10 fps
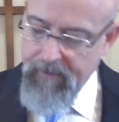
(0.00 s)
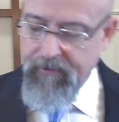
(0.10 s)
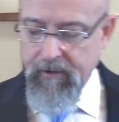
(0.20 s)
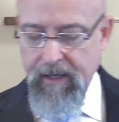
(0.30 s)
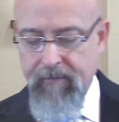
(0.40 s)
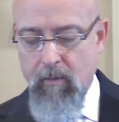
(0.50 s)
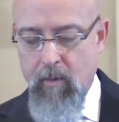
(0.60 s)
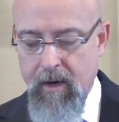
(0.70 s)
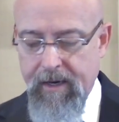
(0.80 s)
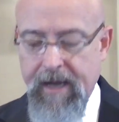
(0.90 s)
if you're at level
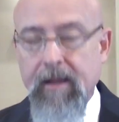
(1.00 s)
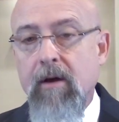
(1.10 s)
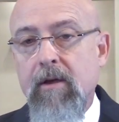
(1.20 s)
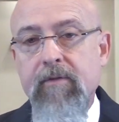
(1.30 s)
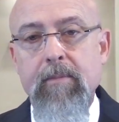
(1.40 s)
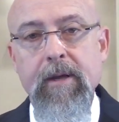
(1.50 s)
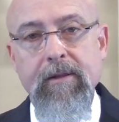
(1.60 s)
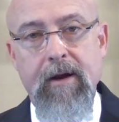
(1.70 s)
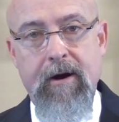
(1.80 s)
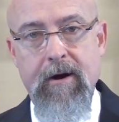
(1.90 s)
one, how long have you been
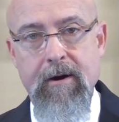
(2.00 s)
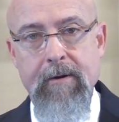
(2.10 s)
there?